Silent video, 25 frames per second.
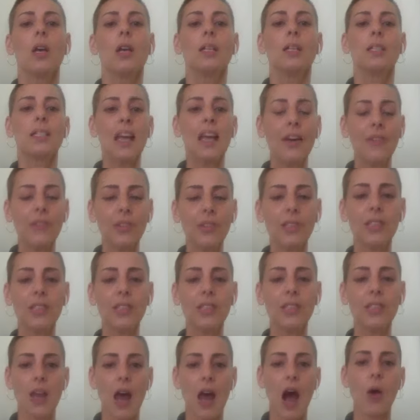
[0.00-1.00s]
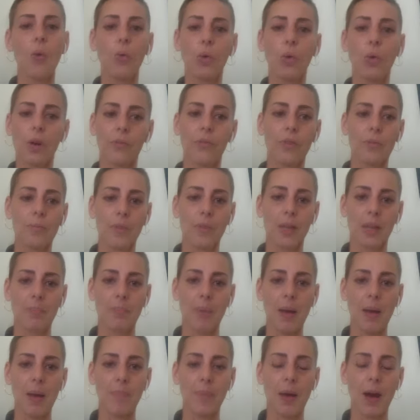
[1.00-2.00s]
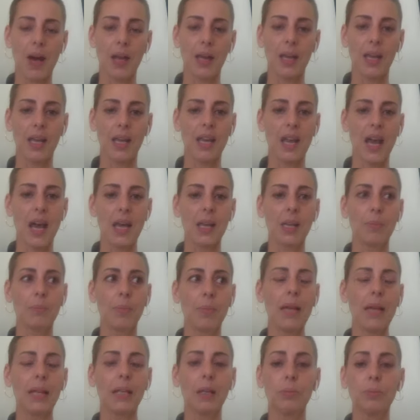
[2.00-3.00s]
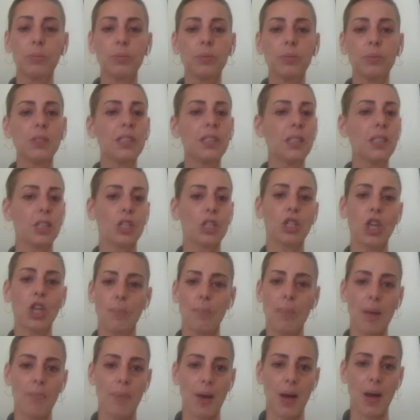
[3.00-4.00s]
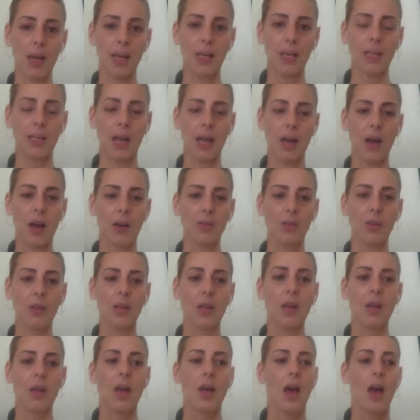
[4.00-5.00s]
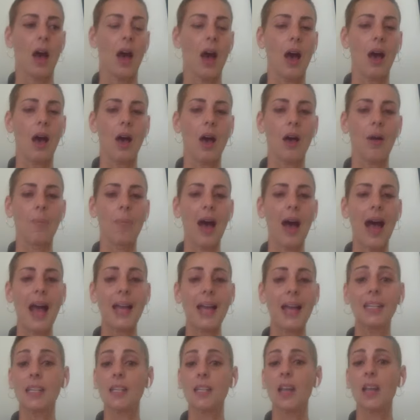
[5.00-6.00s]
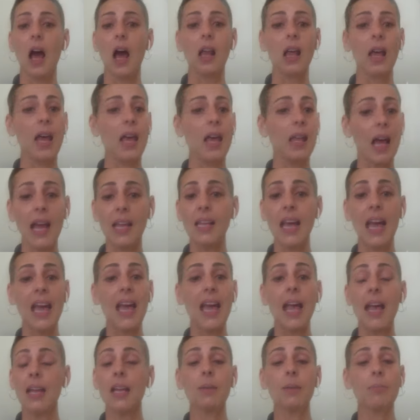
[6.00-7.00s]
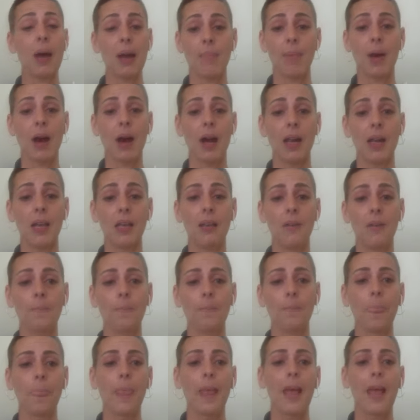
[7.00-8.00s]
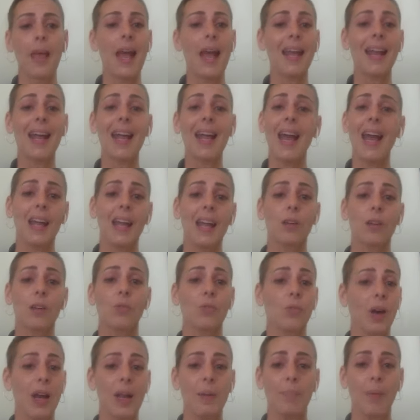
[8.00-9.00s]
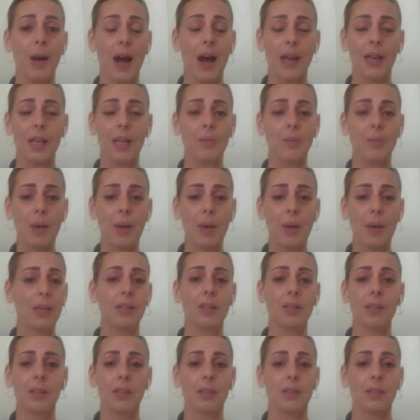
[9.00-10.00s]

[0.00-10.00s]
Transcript: definitely did not work for me and my body. And I com- had completely shut my body down. Um, I did not, I hated my body. And I had a great body. I mean,